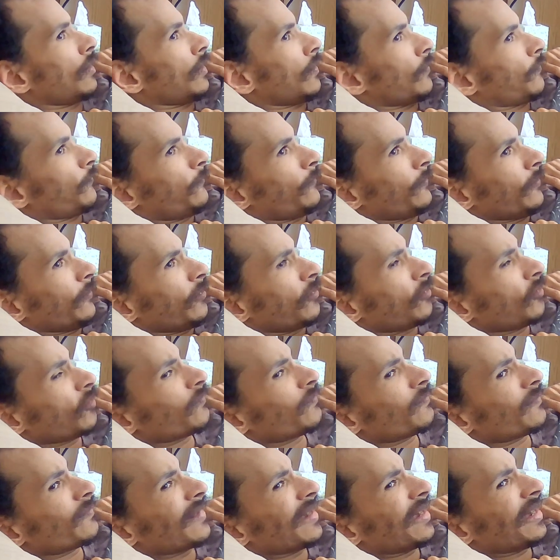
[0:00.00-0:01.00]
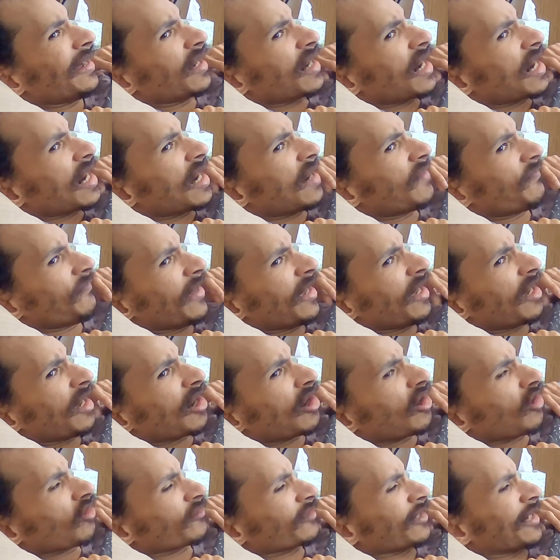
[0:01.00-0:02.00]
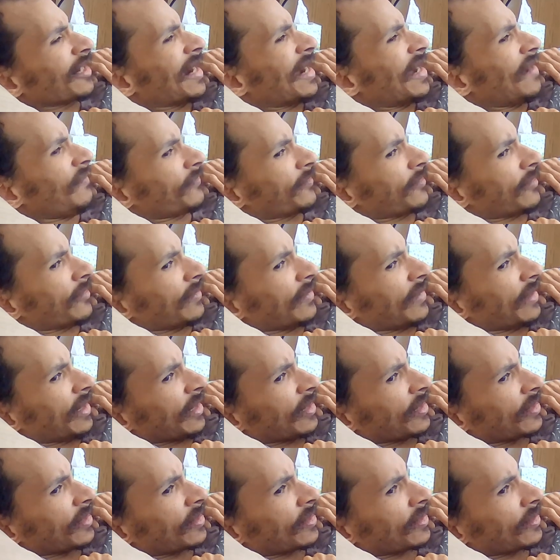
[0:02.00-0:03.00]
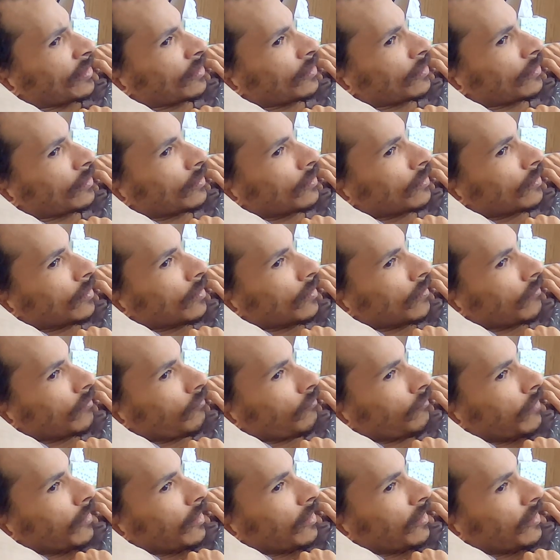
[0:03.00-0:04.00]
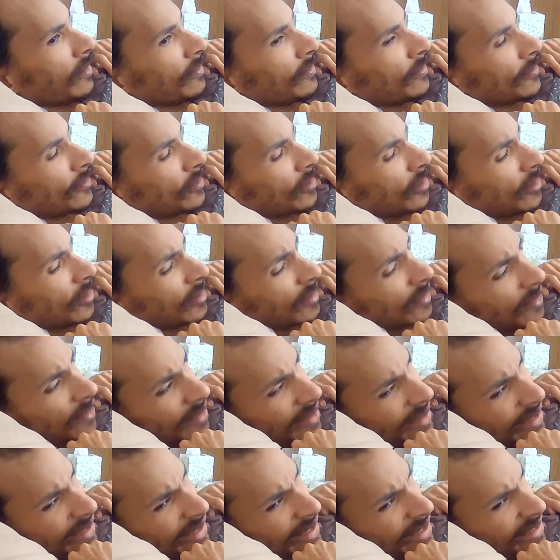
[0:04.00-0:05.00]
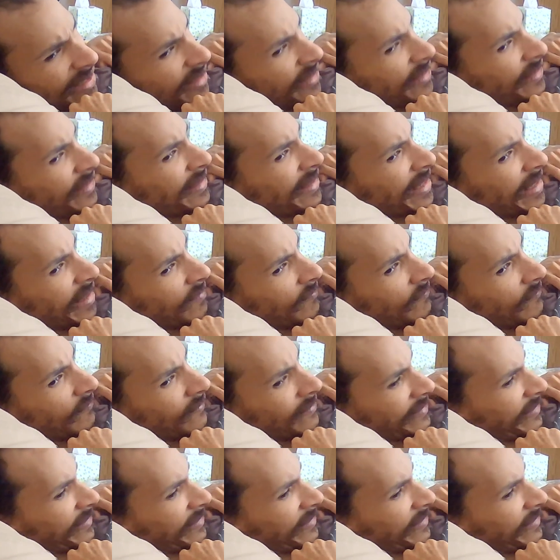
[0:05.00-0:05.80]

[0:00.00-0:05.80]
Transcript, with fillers: The feud may not be over after this, but it's certainly headed that